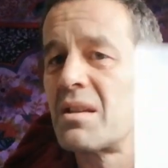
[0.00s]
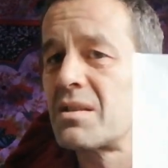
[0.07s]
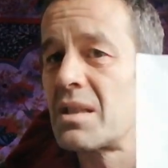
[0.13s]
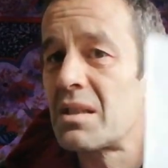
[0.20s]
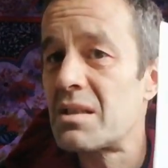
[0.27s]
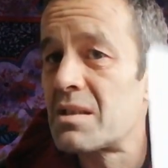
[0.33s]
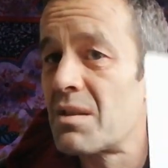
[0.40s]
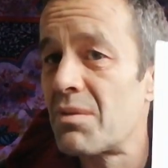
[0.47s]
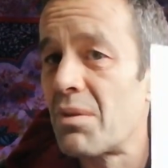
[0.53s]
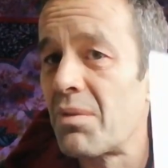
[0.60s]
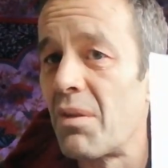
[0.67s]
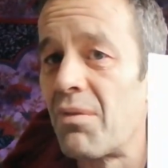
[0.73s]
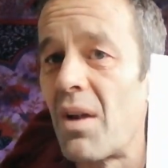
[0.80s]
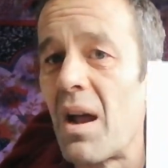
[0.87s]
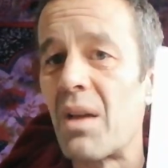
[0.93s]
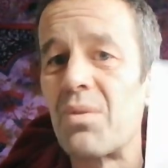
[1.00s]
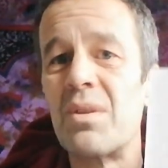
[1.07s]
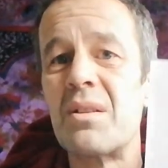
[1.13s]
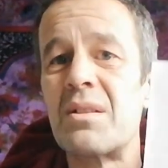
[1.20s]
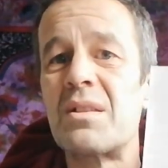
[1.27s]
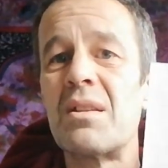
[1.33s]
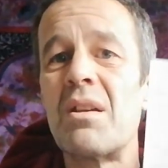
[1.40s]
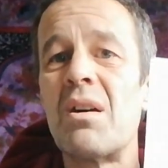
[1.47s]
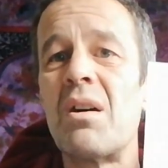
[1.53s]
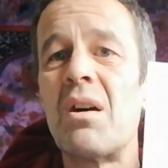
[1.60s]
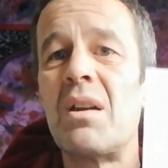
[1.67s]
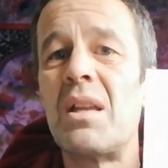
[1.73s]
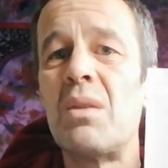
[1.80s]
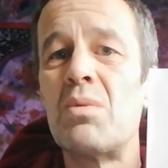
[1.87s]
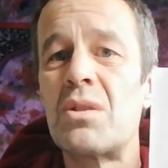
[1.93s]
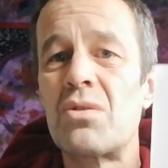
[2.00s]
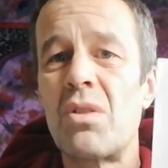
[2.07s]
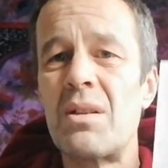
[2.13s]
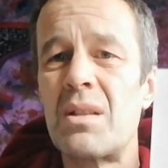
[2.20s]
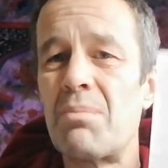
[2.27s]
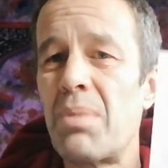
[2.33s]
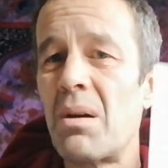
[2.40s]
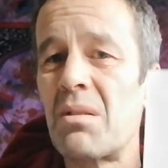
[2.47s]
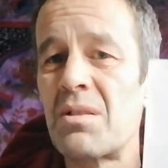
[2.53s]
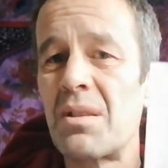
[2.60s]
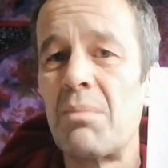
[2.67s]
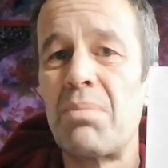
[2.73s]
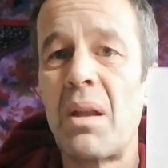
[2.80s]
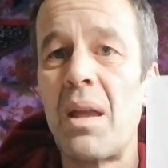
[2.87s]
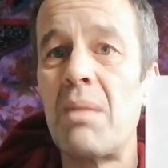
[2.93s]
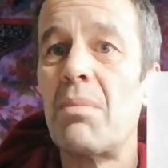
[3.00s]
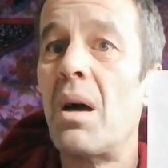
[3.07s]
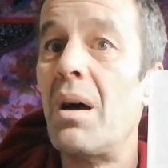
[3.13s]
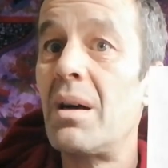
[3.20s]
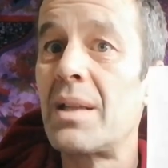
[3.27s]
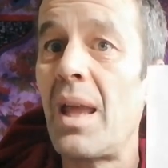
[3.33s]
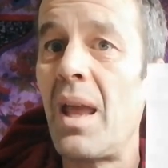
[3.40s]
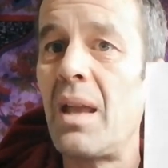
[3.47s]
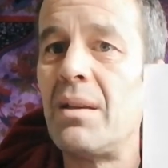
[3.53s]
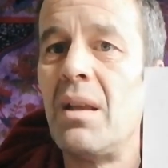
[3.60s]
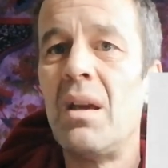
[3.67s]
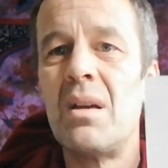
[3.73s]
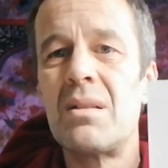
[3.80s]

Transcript: indicative of the fact that he was trying to pass the blame again